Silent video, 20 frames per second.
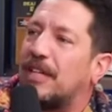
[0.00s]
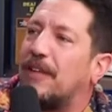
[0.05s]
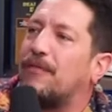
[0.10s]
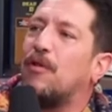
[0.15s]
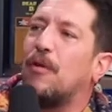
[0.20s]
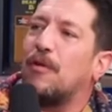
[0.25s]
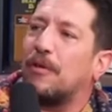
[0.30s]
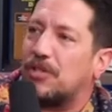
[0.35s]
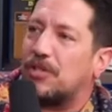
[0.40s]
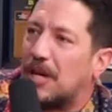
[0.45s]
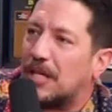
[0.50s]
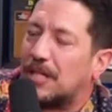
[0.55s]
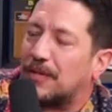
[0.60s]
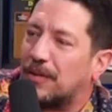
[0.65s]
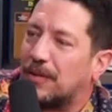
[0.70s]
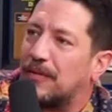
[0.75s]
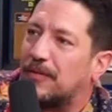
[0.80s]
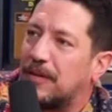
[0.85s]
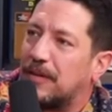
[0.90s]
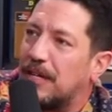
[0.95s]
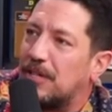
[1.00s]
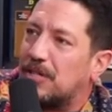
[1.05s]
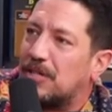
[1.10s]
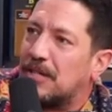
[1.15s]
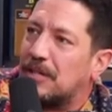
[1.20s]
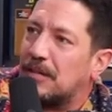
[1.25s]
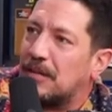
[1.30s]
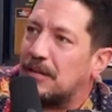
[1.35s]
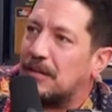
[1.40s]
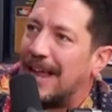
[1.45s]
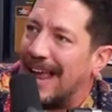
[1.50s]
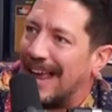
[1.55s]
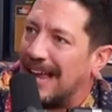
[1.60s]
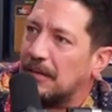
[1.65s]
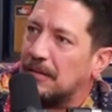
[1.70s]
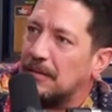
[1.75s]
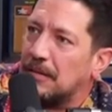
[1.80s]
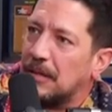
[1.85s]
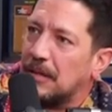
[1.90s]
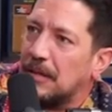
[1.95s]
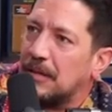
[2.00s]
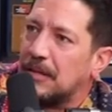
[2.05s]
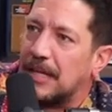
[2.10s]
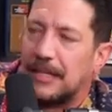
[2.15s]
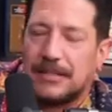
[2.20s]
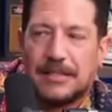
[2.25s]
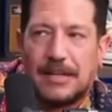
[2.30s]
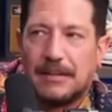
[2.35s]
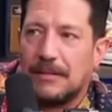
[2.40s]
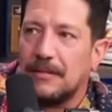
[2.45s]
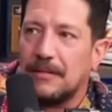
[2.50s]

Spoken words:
If you adjust for inflation now, it's like.